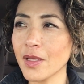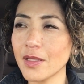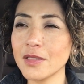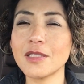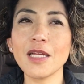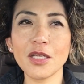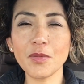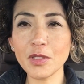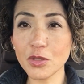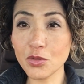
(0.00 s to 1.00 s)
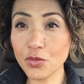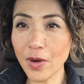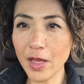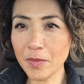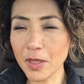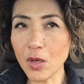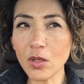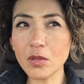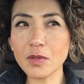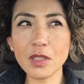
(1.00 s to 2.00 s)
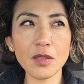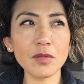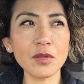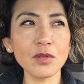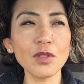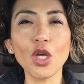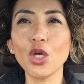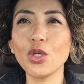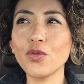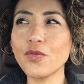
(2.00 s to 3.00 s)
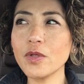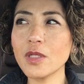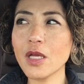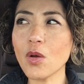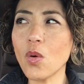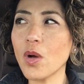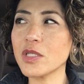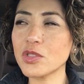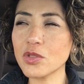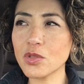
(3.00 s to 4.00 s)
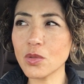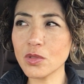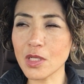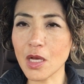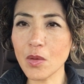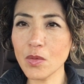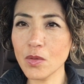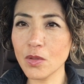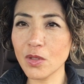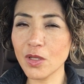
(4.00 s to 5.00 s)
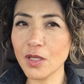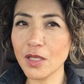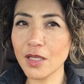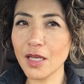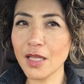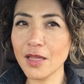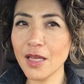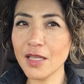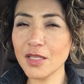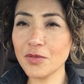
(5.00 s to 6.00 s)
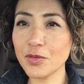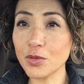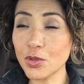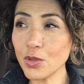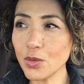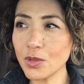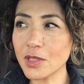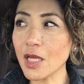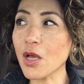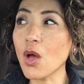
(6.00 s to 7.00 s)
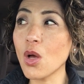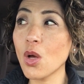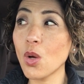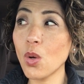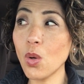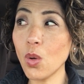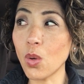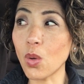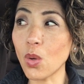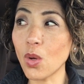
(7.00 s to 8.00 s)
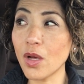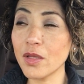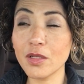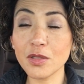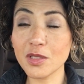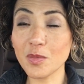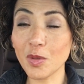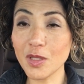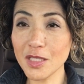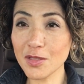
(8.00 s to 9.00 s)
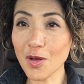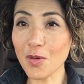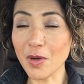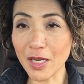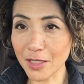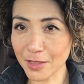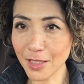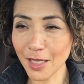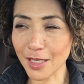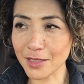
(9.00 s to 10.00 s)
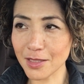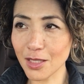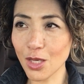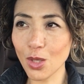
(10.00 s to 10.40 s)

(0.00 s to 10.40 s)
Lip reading: It's like when you're driving, all of a sudden you feel like, oh, I should slow down. And then if you do, it's like, oh, there's a police car writing tickets.